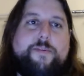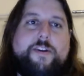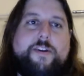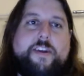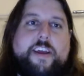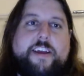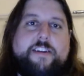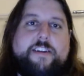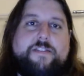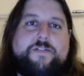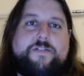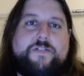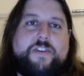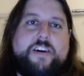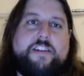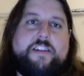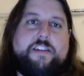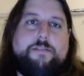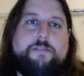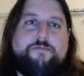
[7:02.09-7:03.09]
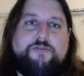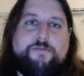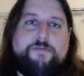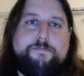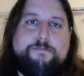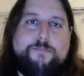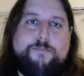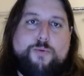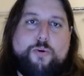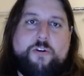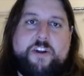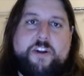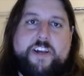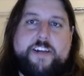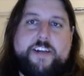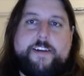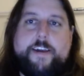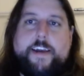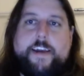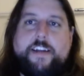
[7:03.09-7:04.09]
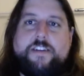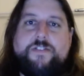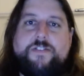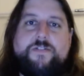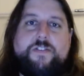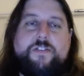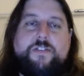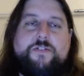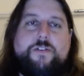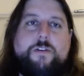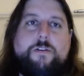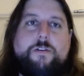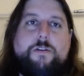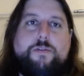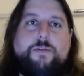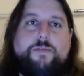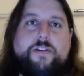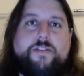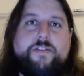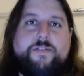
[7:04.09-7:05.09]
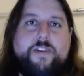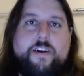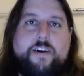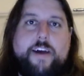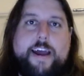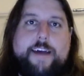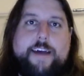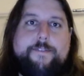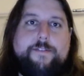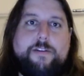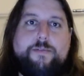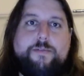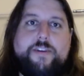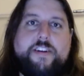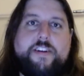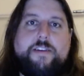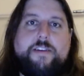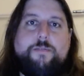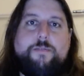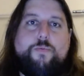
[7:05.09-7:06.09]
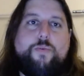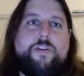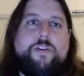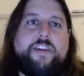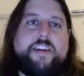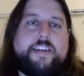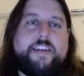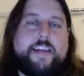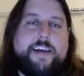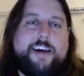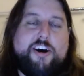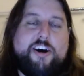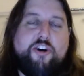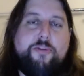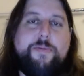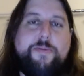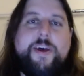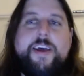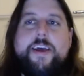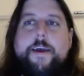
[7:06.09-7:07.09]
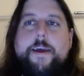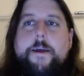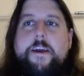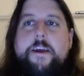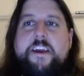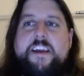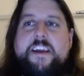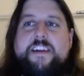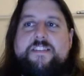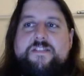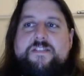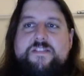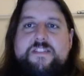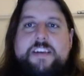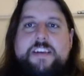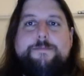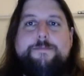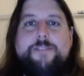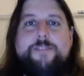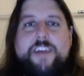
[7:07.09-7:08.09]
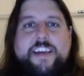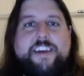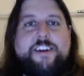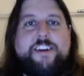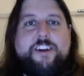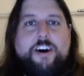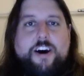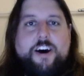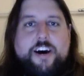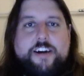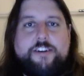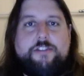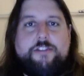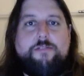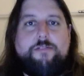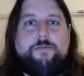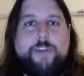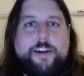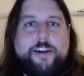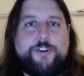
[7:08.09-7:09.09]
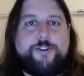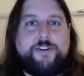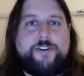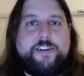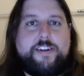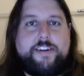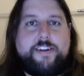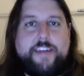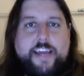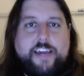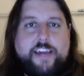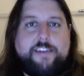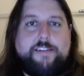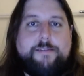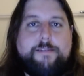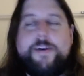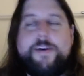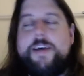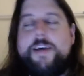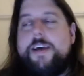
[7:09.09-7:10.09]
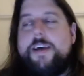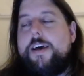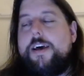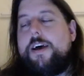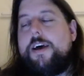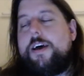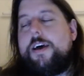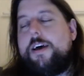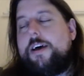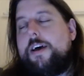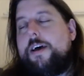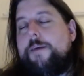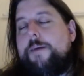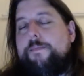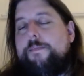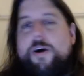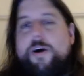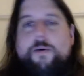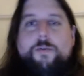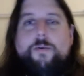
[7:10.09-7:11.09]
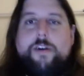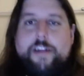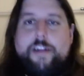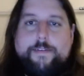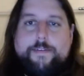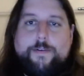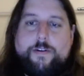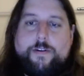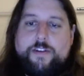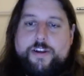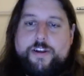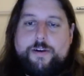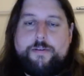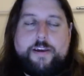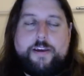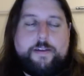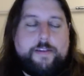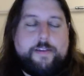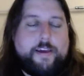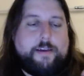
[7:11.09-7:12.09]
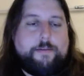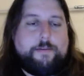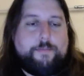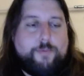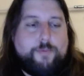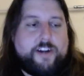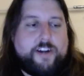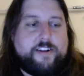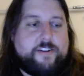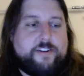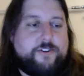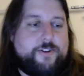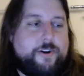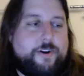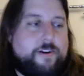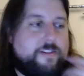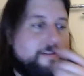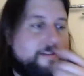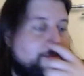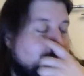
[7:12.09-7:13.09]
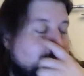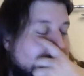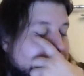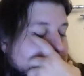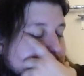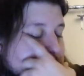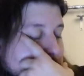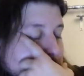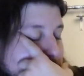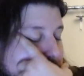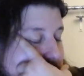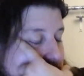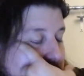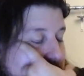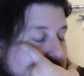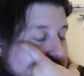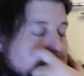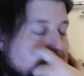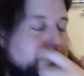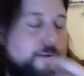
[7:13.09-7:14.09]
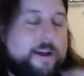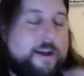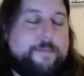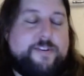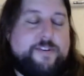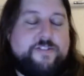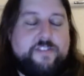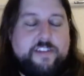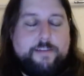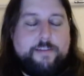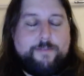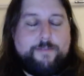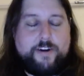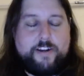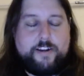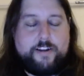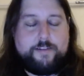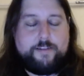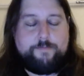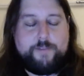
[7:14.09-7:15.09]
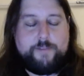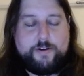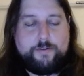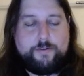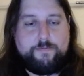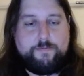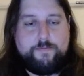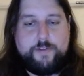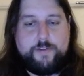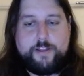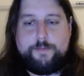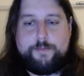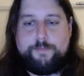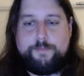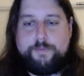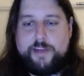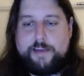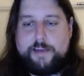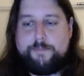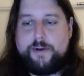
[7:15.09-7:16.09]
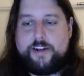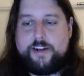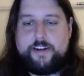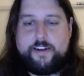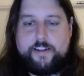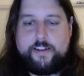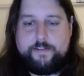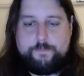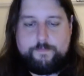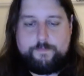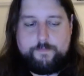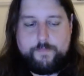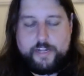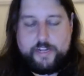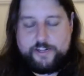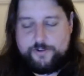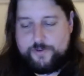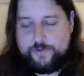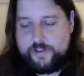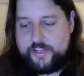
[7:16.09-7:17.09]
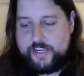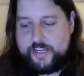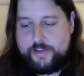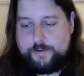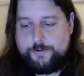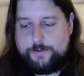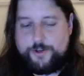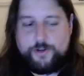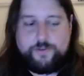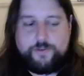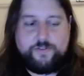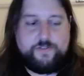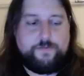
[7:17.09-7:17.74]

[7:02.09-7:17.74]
and a son that was mourning and a sister who was affluent and willing to help, it seemed like an odd direction to take them. But whatever, they wanted to start the movie, they wanted to get a premise, and they wanted to, hit the play button, and that's what they chose